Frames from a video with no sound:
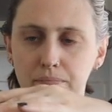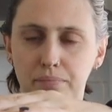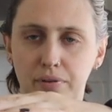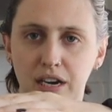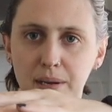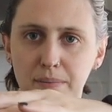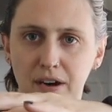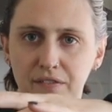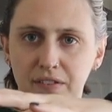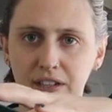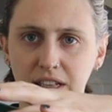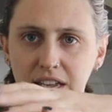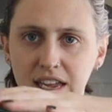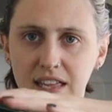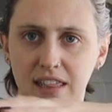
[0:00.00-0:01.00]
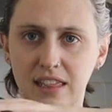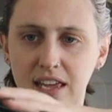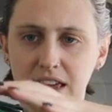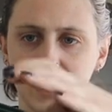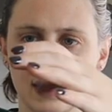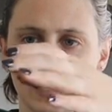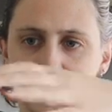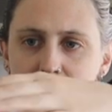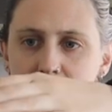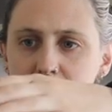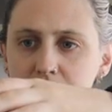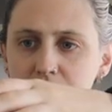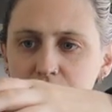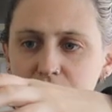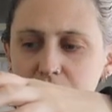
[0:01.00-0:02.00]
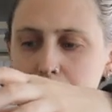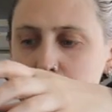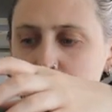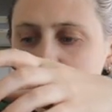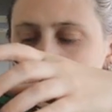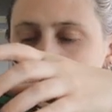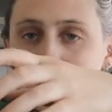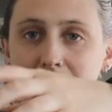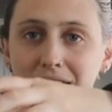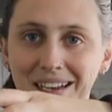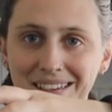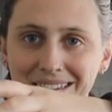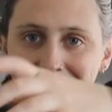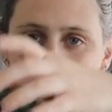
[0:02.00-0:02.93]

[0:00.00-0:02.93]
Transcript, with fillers: pretty perfectly in this. So I'm going to cut